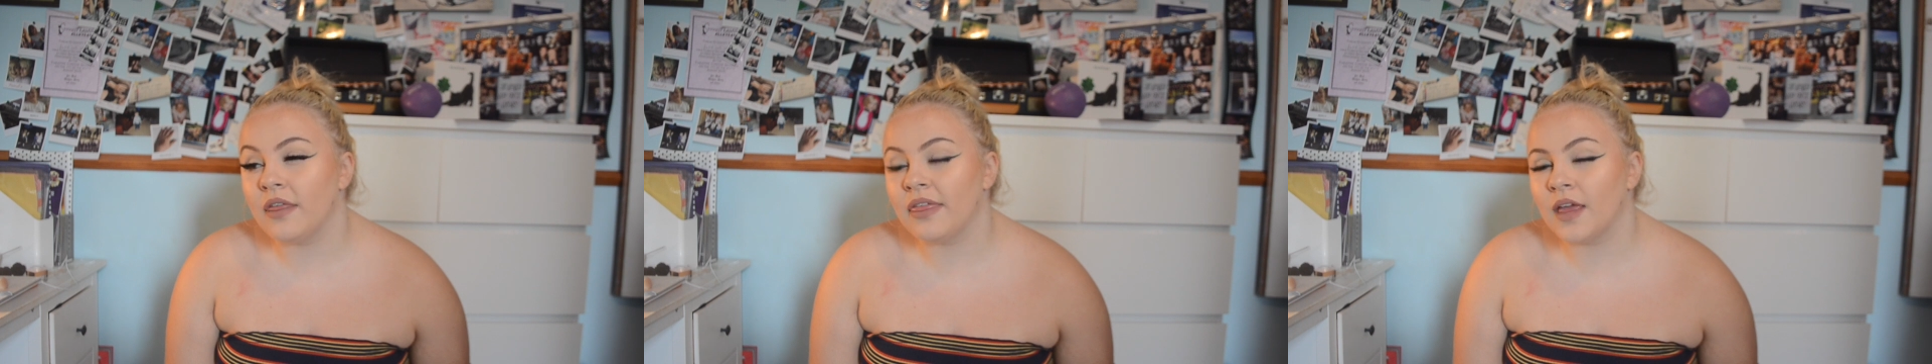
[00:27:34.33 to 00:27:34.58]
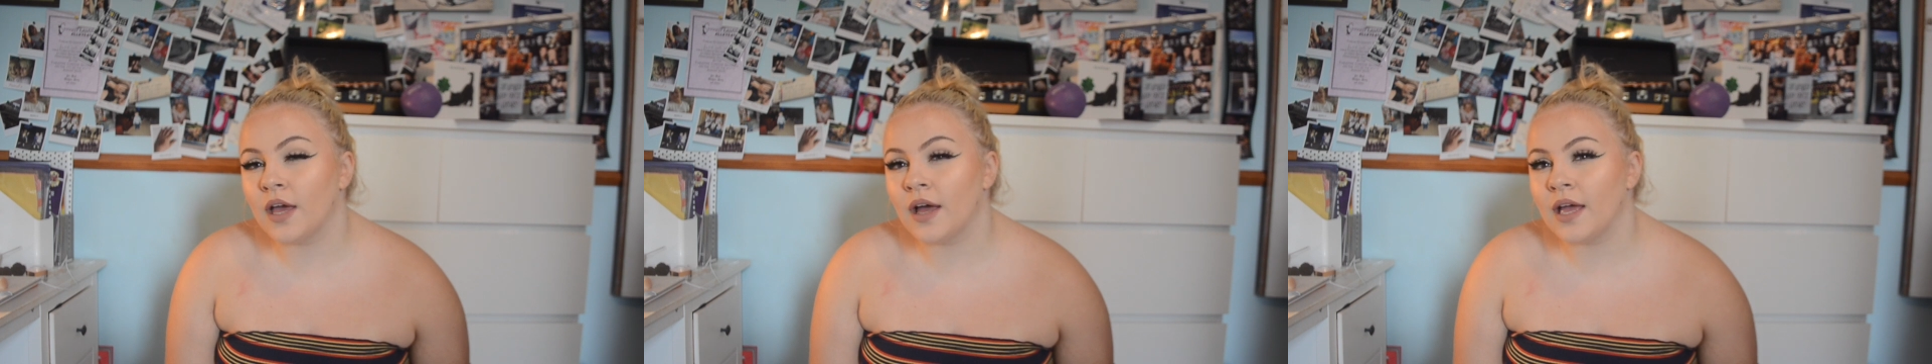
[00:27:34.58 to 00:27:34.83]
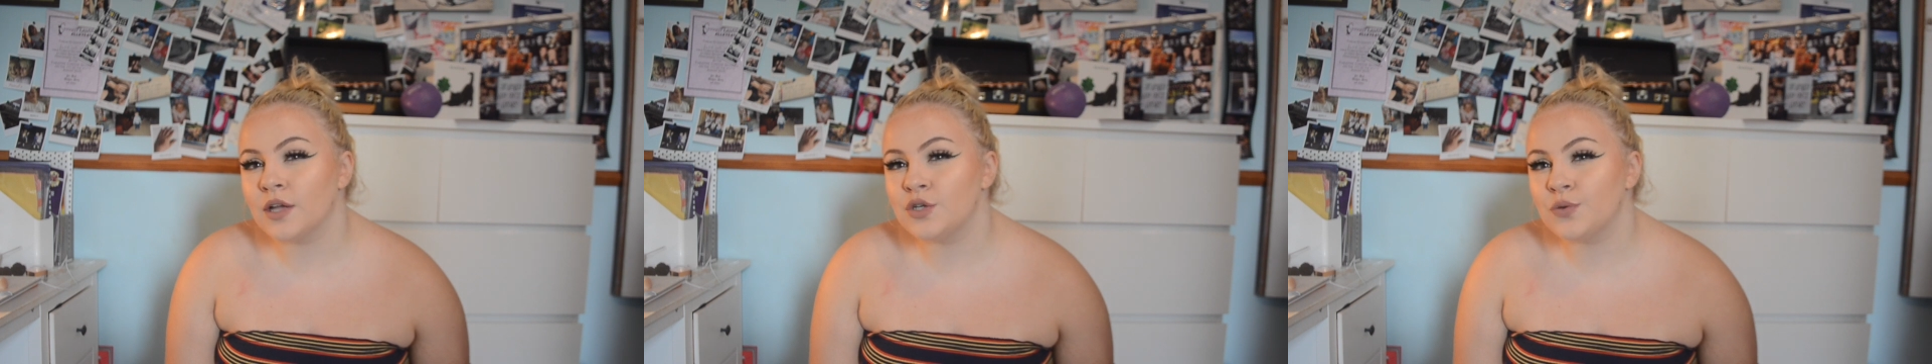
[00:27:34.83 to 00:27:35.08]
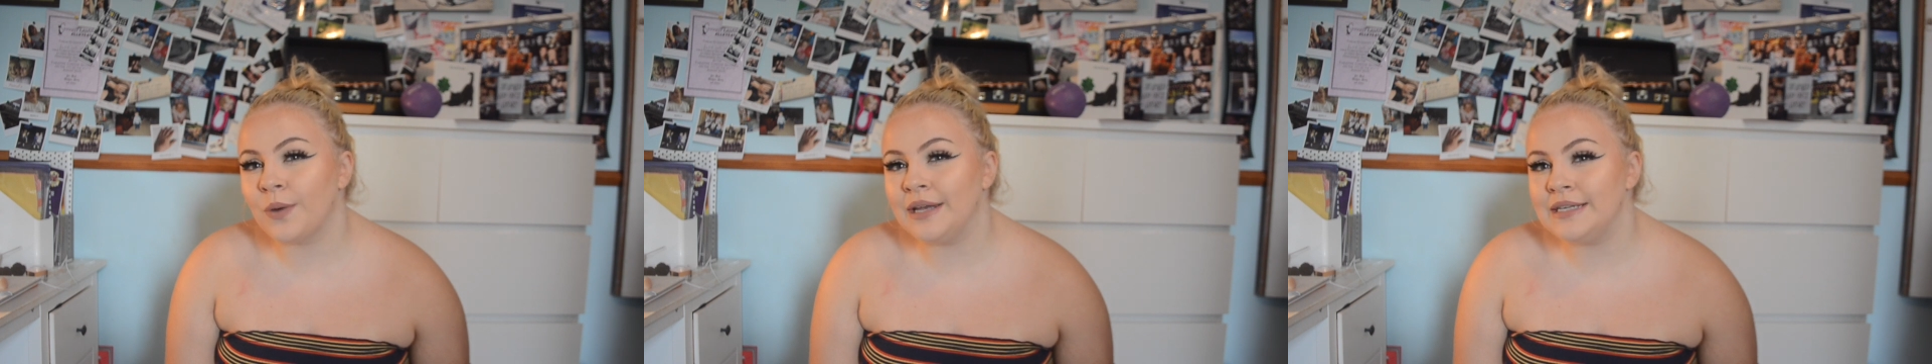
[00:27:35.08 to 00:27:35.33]
think I had
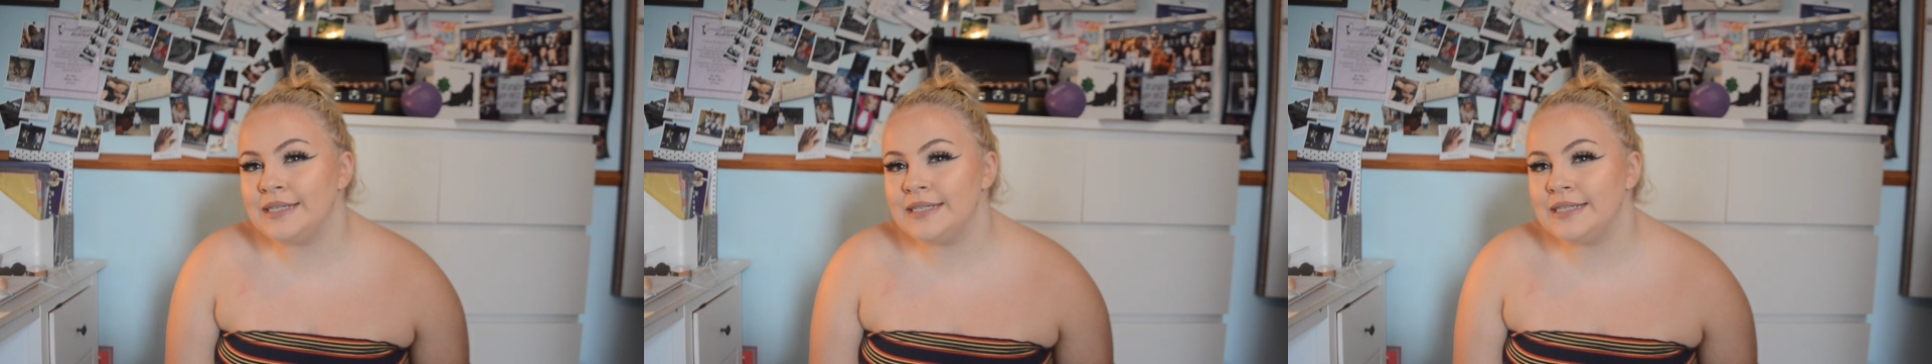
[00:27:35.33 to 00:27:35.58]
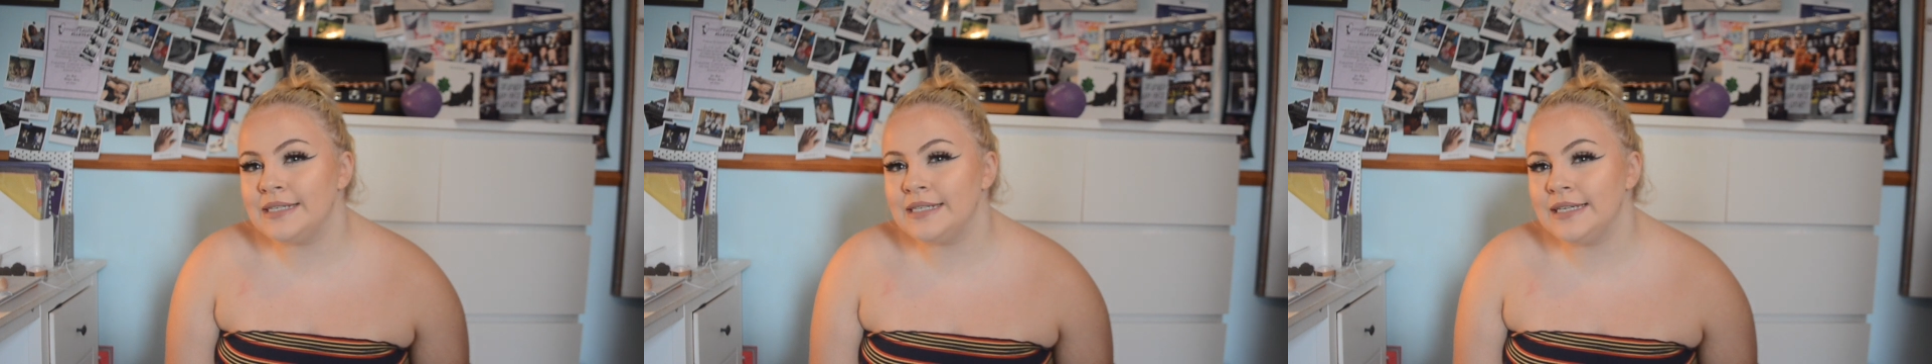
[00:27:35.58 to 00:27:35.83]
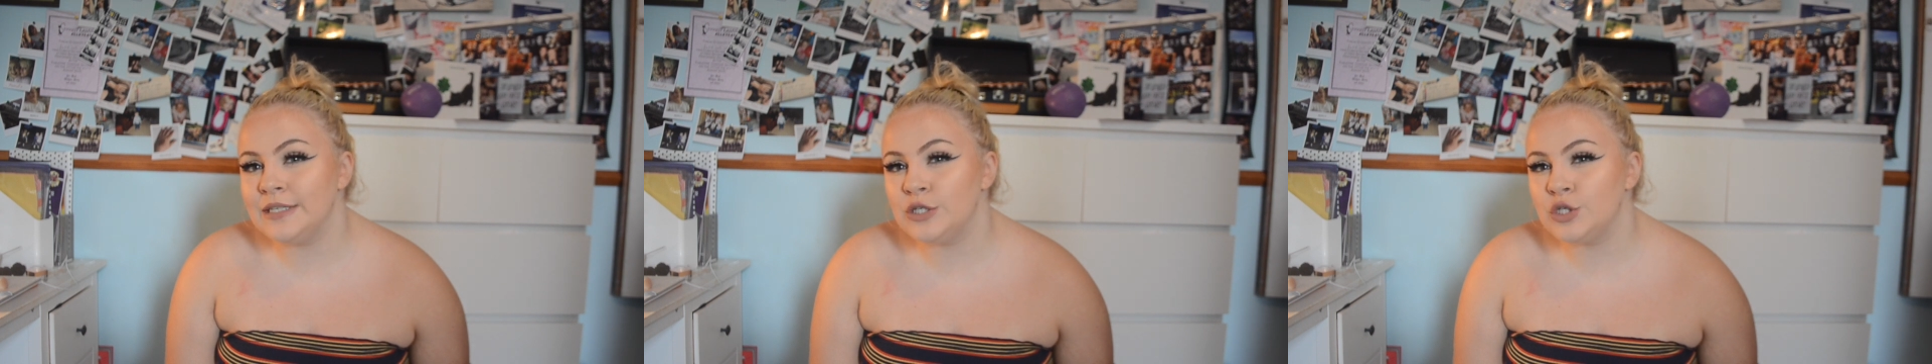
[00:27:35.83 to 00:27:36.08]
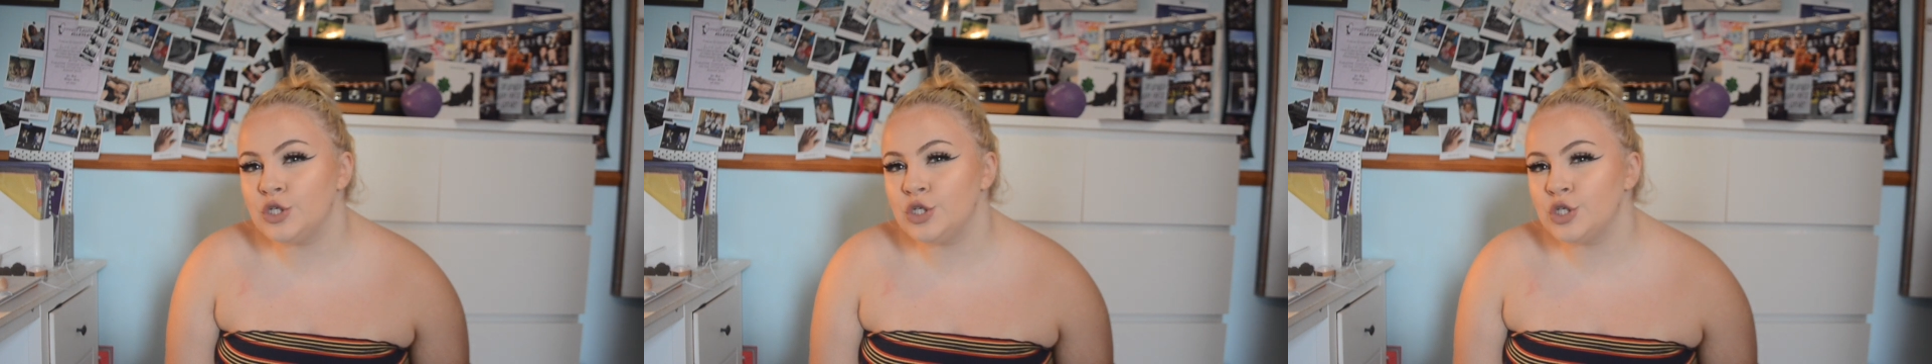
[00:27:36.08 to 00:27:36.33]

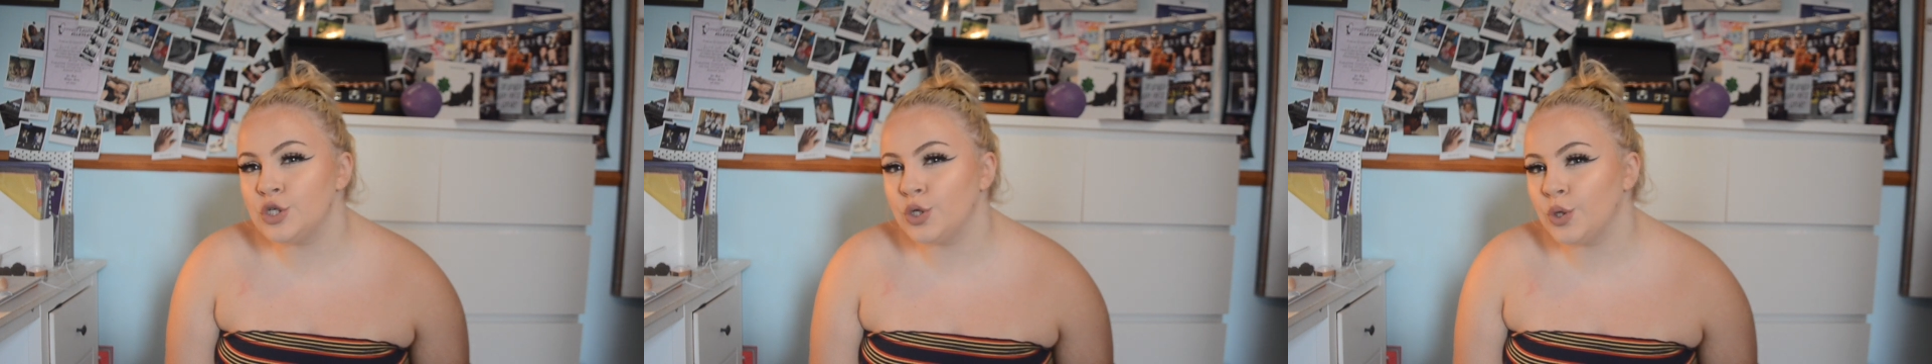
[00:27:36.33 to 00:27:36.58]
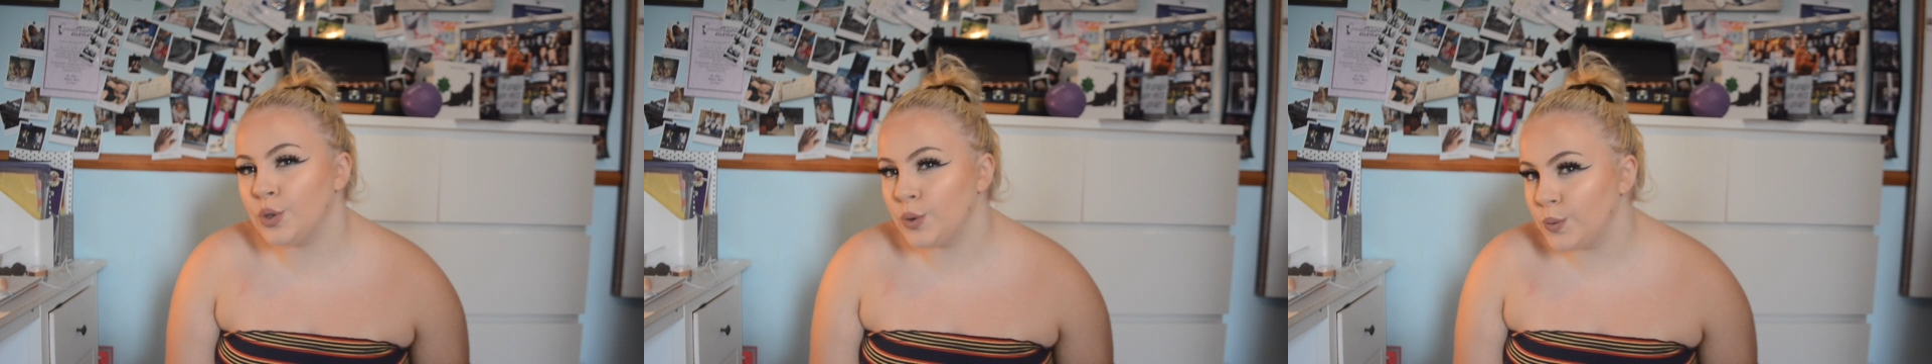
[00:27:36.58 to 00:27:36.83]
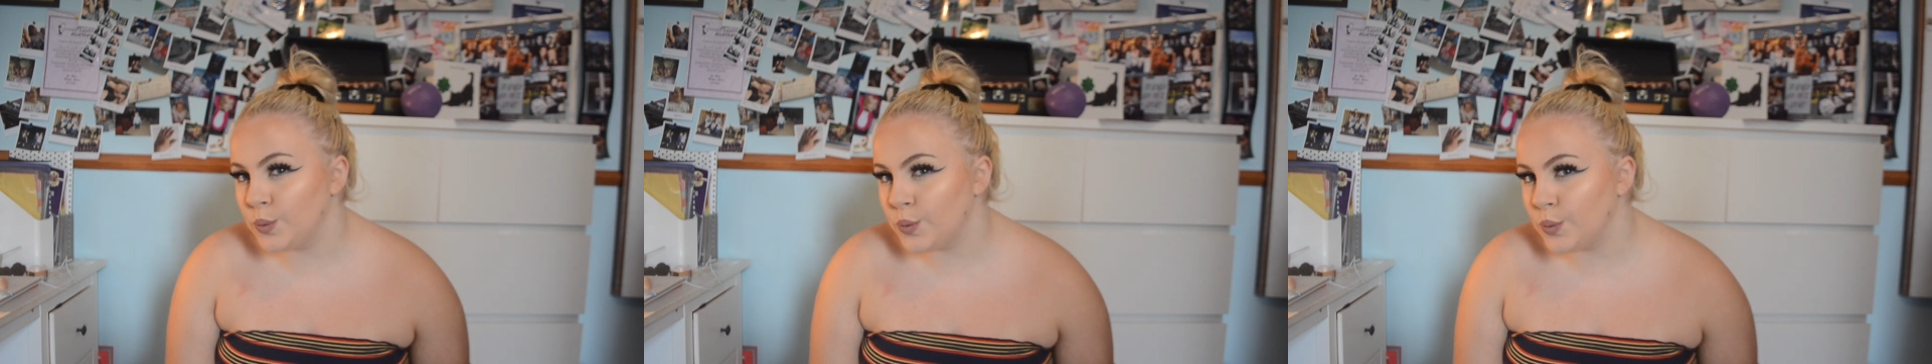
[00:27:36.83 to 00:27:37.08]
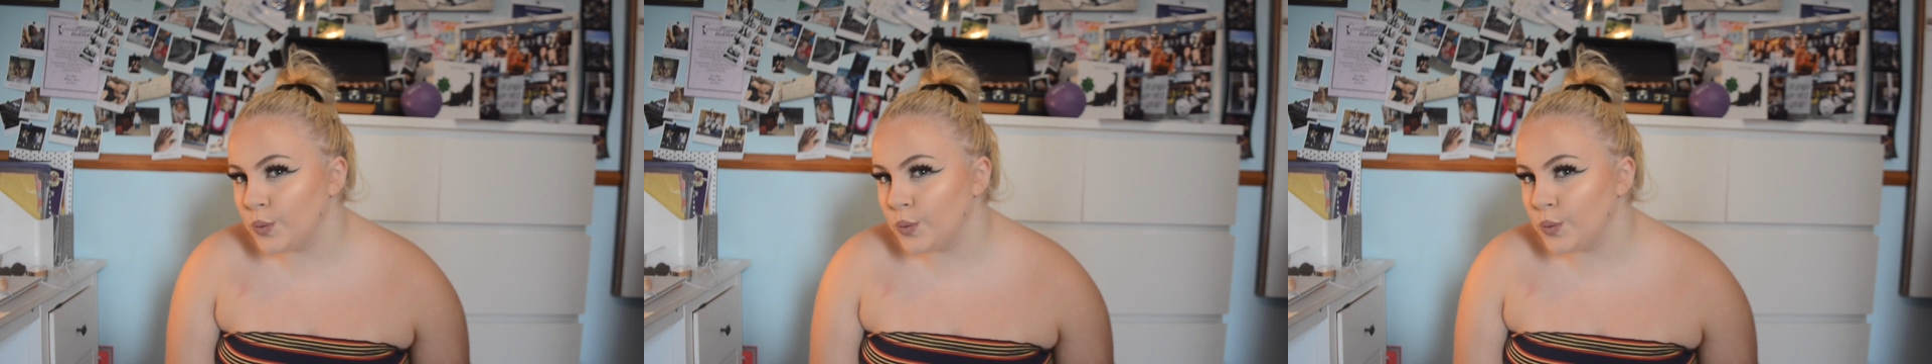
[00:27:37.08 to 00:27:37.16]
22.